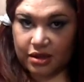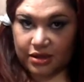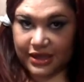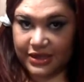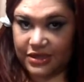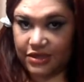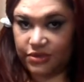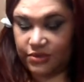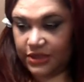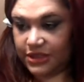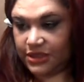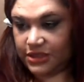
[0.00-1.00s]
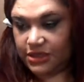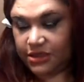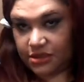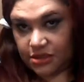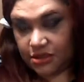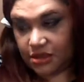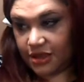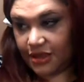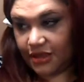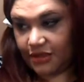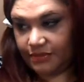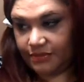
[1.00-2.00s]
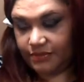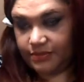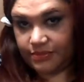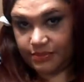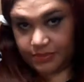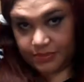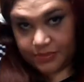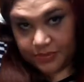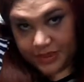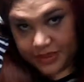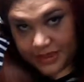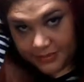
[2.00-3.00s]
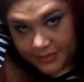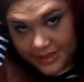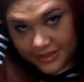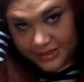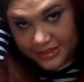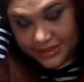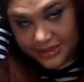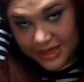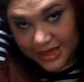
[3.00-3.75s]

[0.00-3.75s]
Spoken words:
all I do is put it up like this,